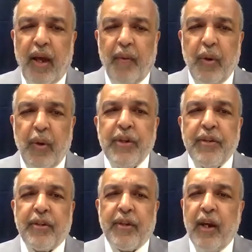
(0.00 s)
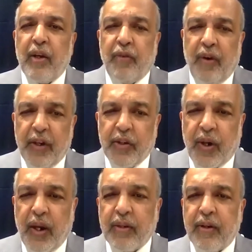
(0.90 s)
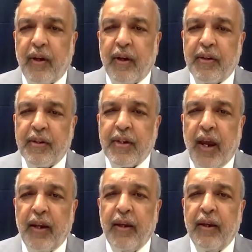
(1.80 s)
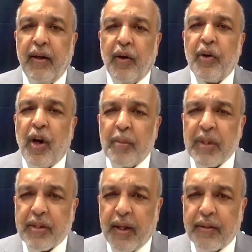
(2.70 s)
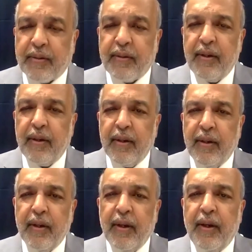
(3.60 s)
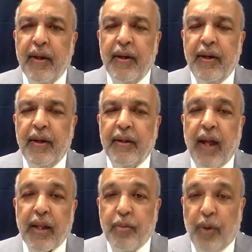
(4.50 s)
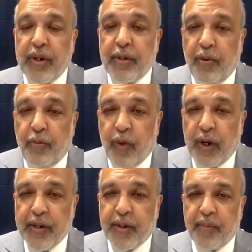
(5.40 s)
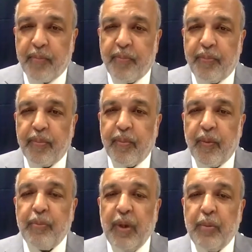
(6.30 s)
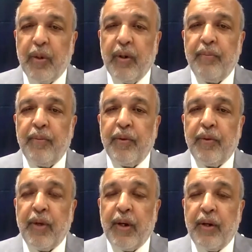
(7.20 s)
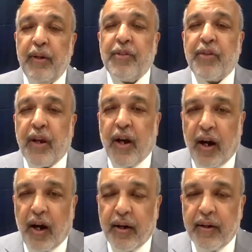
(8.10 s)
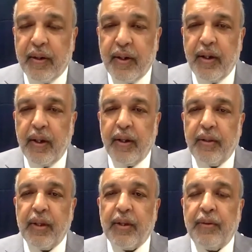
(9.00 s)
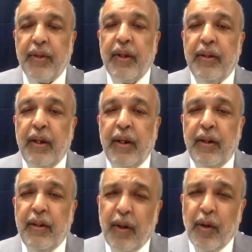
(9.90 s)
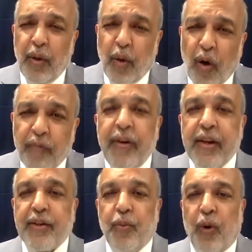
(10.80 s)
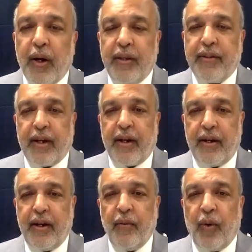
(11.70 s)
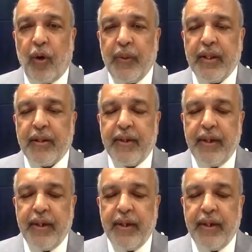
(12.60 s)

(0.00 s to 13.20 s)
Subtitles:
I mean, what is the state of our education and understanding or common sense? That's what is worrisome when people disregard the obvious warnings that are involved with it.